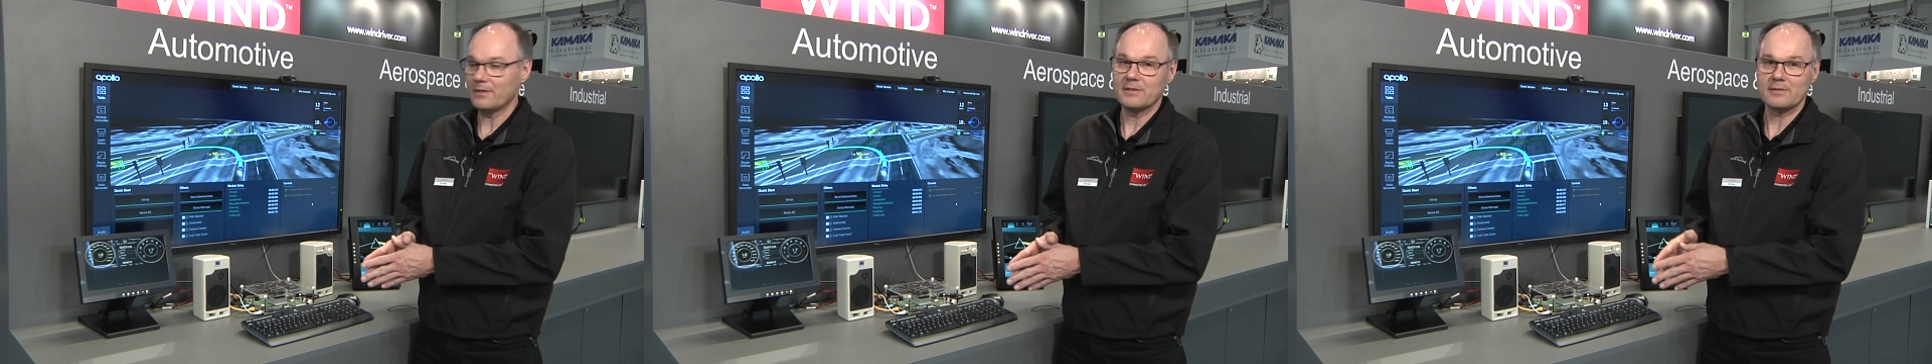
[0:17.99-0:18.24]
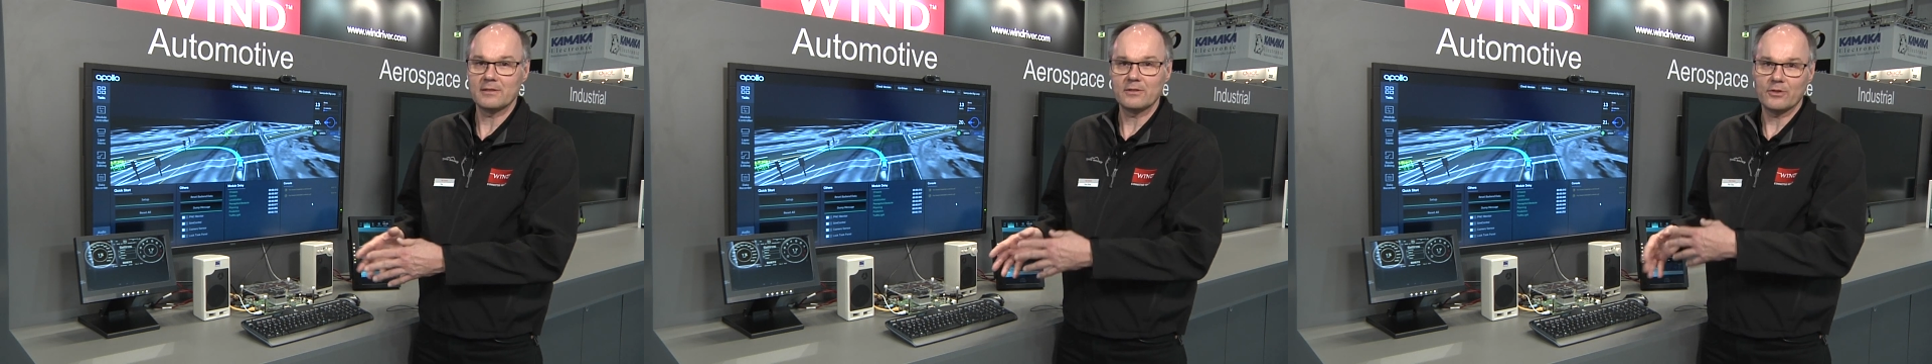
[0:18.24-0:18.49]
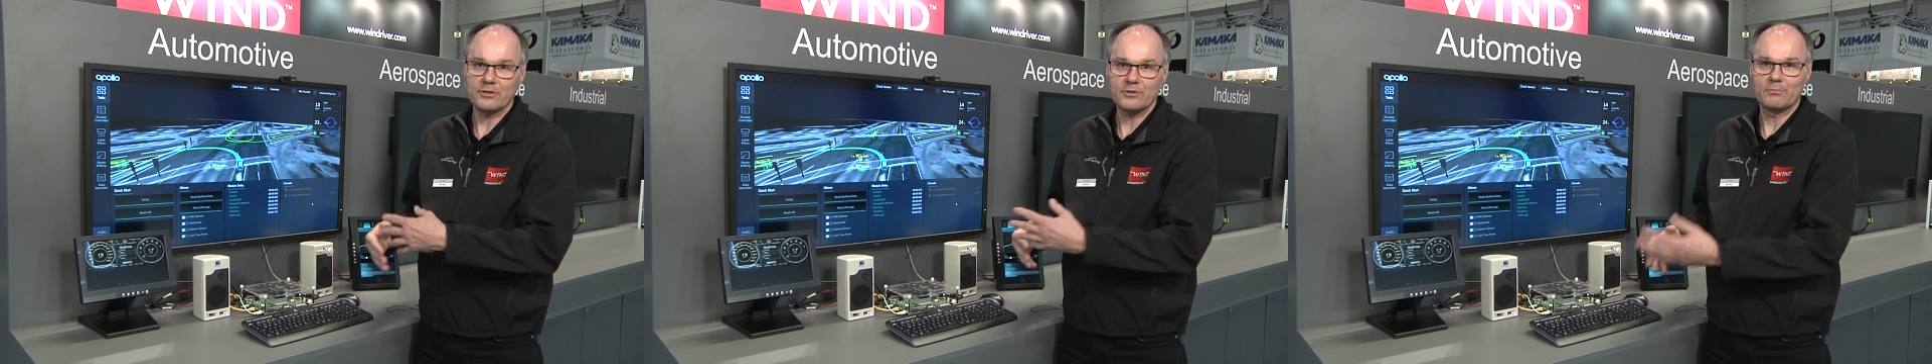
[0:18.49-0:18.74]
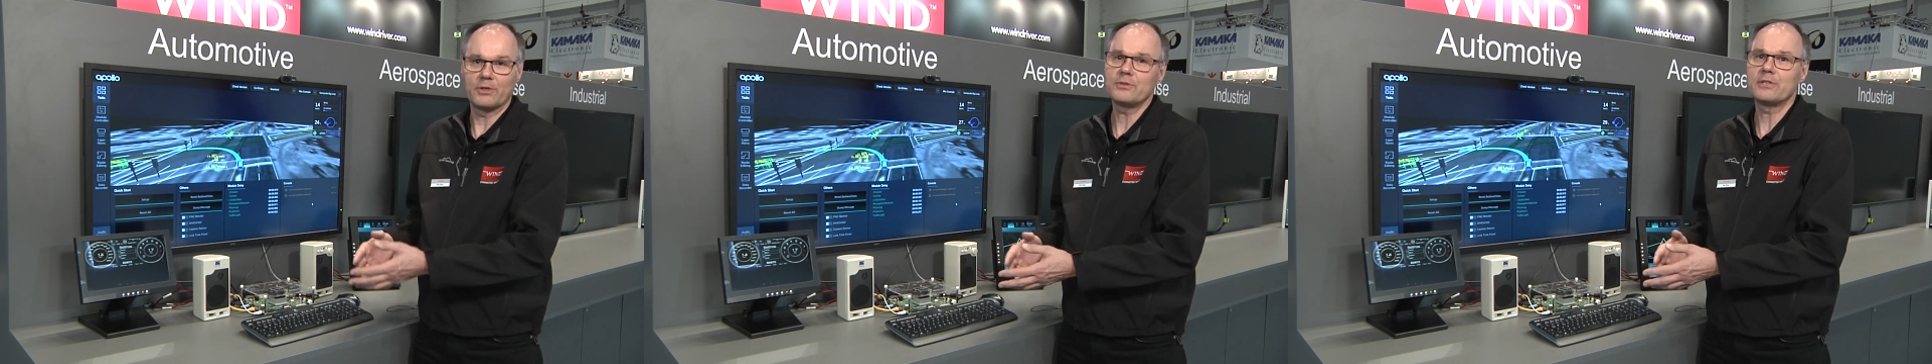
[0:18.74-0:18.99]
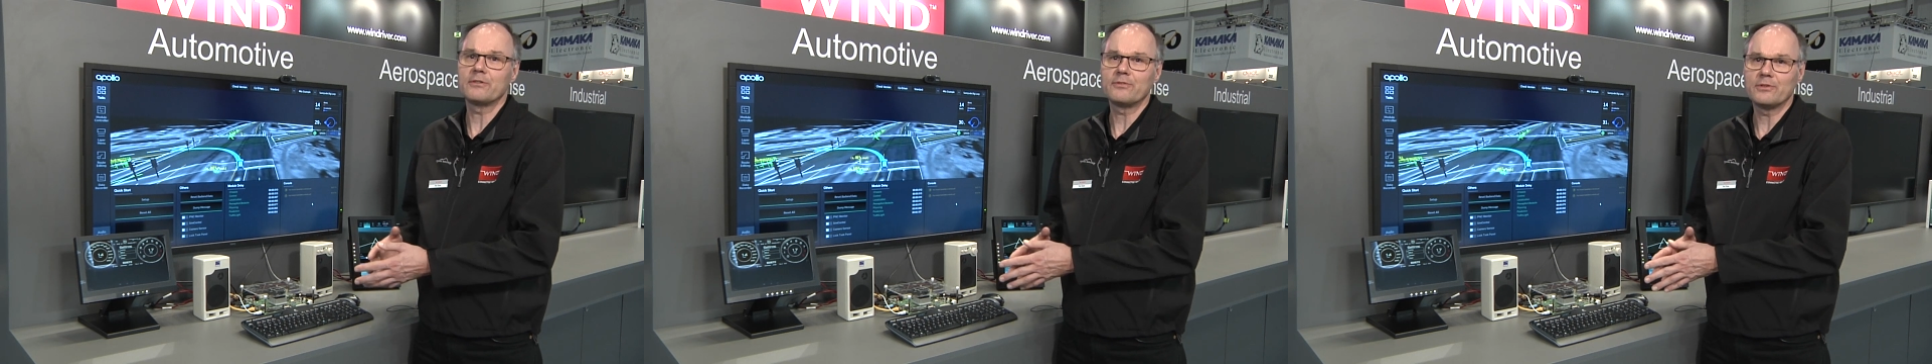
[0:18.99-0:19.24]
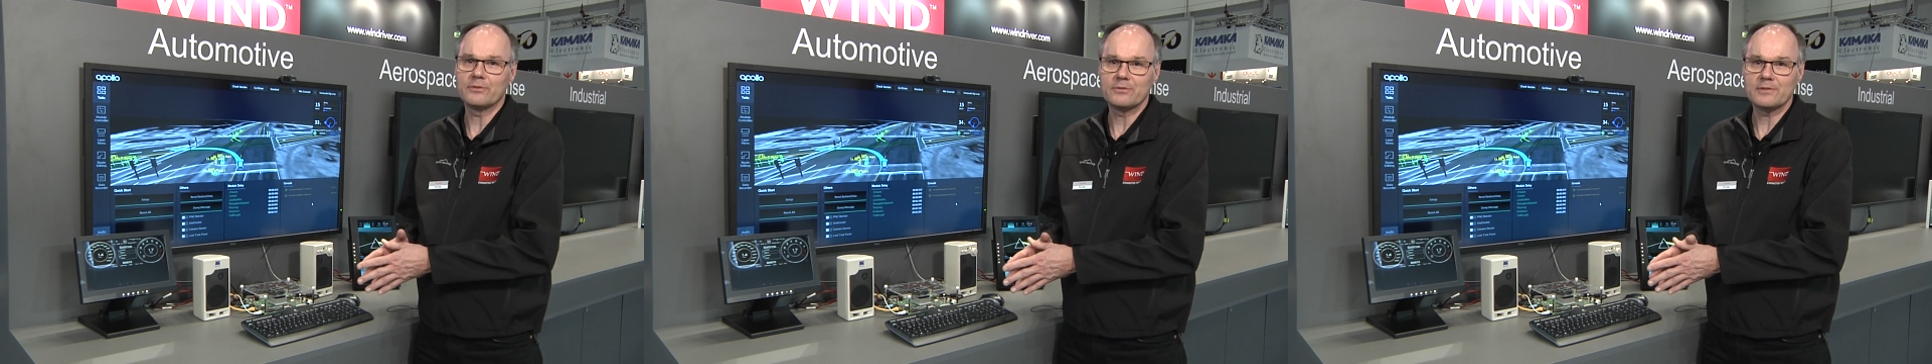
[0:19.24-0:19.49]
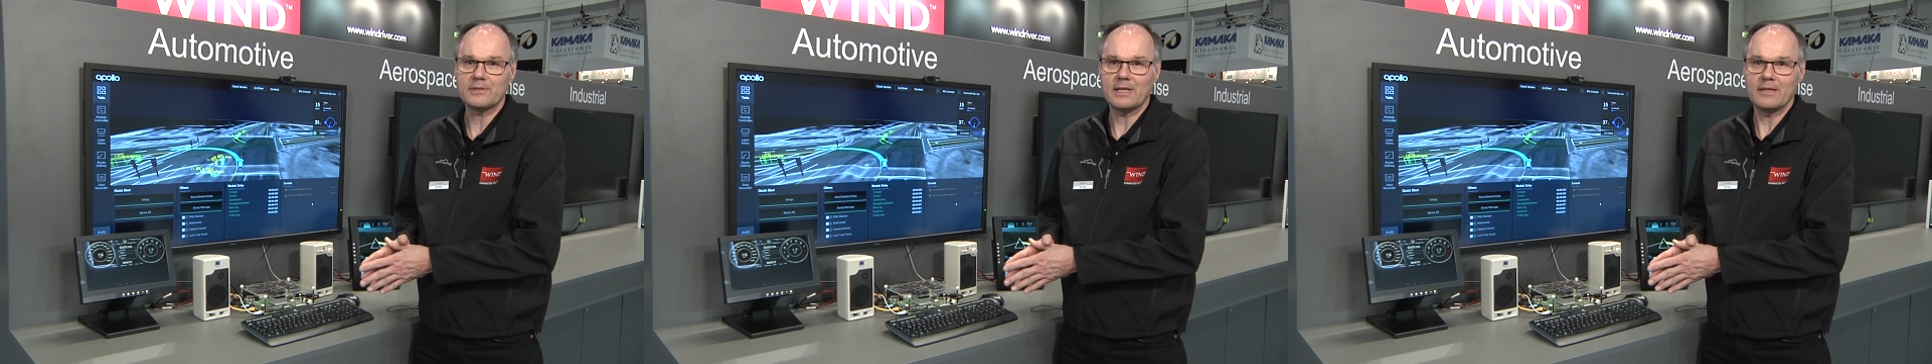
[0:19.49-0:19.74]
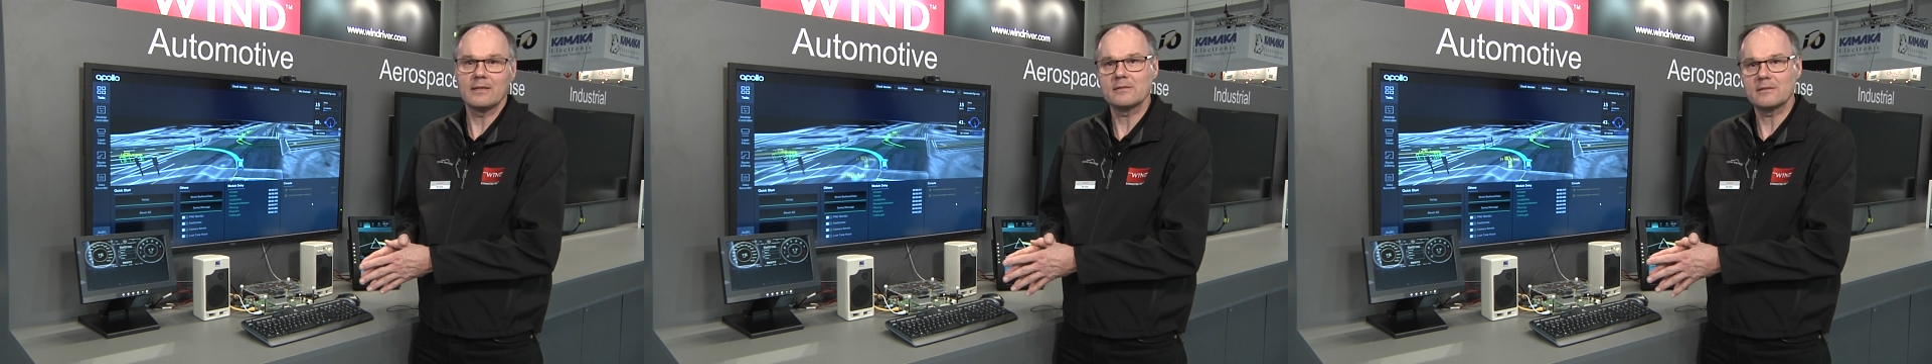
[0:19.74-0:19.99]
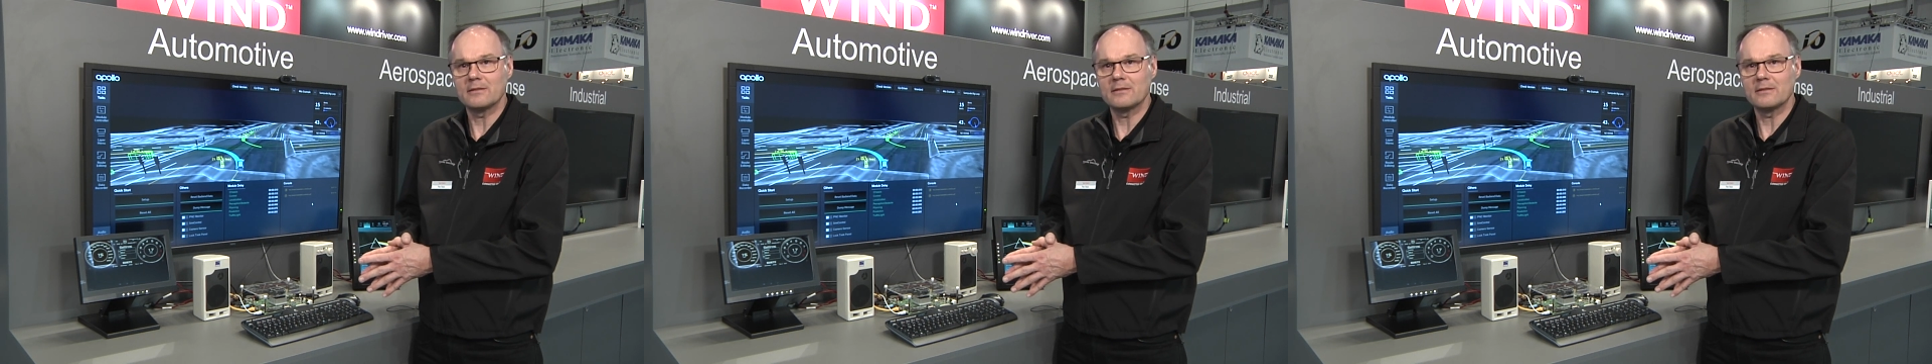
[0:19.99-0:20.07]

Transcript: is an automotive use case.